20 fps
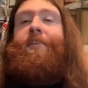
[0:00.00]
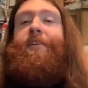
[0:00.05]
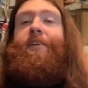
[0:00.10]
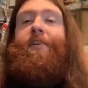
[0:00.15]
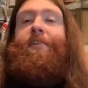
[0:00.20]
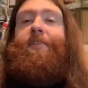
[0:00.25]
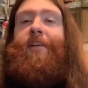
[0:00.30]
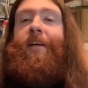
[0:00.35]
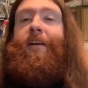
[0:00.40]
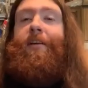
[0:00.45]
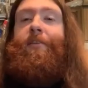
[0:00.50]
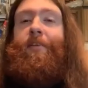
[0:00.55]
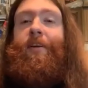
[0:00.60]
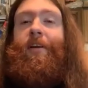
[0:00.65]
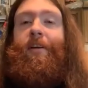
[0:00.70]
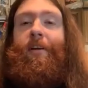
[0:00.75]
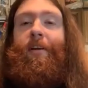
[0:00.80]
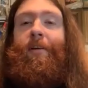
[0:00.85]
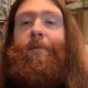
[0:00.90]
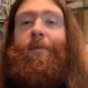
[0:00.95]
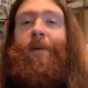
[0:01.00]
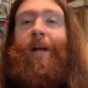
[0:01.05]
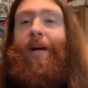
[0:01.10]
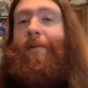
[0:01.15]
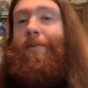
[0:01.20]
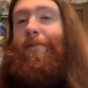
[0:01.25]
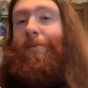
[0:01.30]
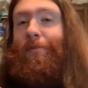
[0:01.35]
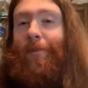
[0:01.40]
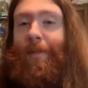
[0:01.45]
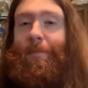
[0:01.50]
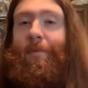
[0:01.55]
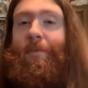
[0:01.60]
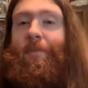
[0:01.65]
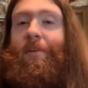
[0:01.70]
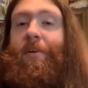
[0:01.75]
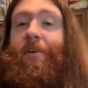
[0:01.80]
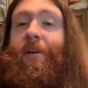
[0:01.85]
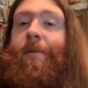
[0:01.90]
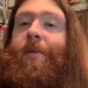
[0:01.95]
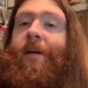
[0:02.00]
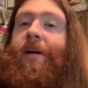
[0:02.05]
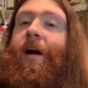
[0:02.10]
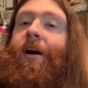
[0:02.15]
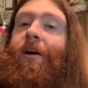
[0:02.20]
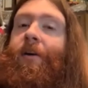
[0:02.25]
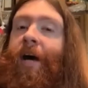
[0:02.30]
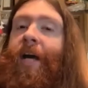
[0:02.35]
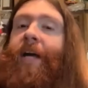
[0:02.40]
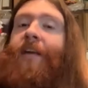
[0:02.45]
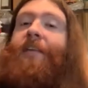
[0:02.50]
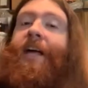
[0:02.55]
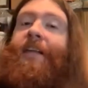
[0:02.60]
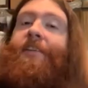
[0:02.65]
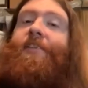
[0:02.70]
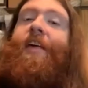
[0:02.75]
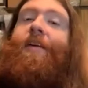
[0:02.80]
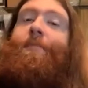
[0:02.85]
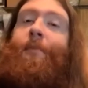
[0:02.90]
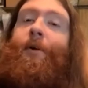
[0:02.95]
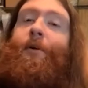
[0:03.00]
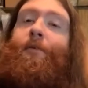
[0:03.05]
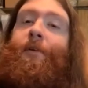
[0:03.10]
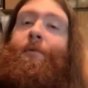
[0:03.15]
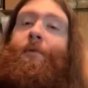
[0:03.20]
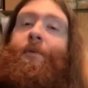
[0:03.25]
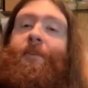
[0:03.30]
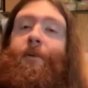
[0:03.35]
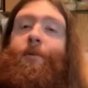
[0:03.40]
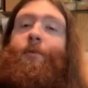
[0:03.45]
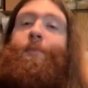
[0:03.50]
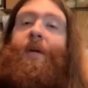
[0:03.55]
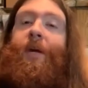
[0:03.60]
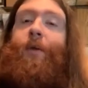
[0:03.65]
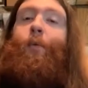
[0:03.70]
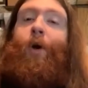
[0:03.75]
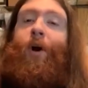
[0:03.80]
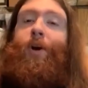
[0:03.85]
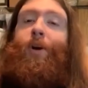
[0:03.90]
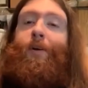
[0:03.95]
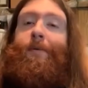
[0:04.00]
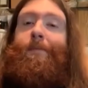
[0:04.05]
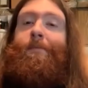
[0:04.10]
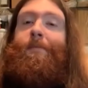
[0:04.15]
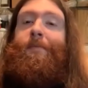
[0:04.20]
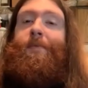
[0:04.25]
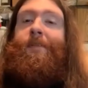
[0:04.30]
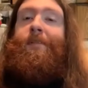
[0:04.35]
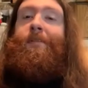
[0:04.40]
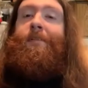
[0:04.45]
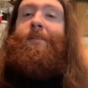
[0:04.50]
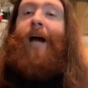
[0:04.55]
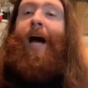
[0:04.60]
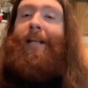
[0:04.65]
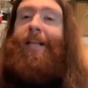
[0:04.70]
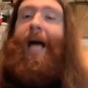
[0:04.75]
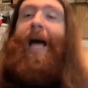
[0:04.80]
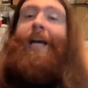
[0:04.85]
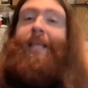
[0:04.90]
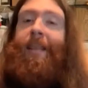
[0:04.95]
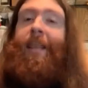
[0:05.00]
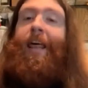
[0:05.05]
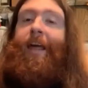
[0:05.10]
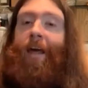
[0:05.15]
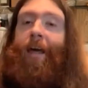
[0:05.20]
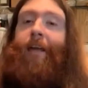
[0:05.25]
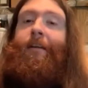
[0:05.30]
it on TV when I was flipping through. I'm like, oh, hey, that's that movie with those big worms. I like that,